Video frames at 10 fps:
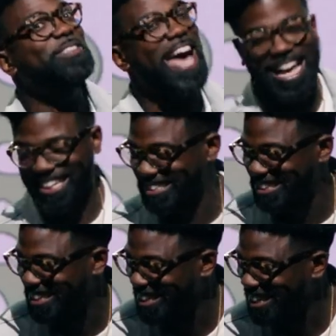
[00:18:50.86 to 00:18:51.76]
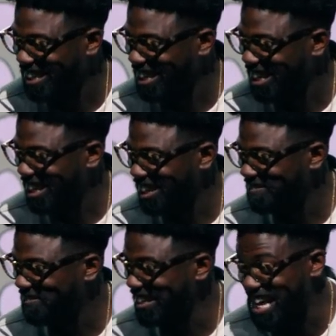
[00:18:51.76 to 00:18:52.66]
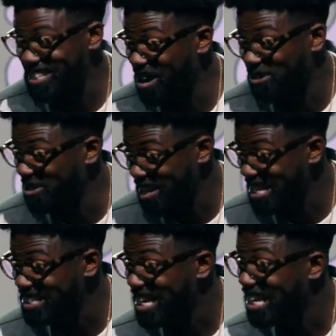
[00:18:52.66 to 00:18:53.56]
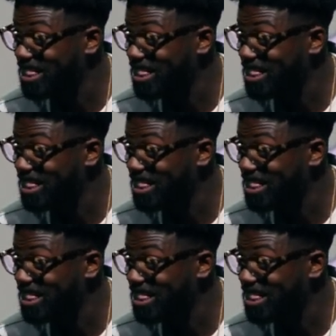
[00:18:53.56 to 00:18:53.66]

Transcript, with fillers: that, but that's not what it means.